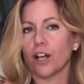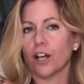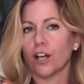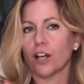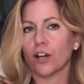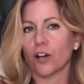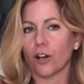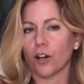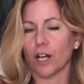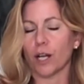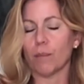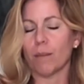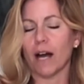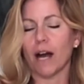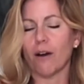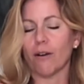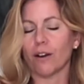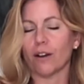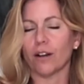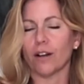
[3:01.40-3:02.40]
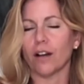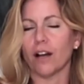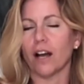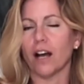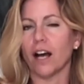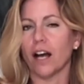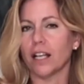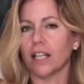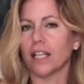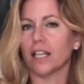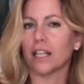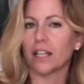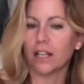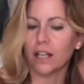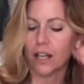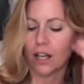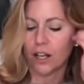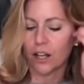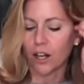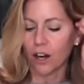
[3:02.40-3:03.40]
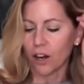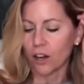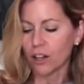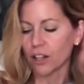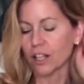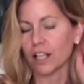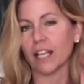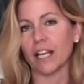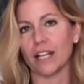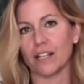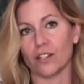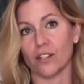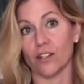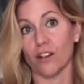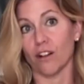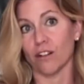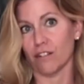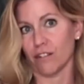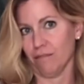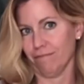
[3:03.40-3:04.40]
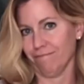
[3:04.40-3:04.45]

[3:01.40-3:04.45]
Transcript: curry powder, onion, garlic, and salt.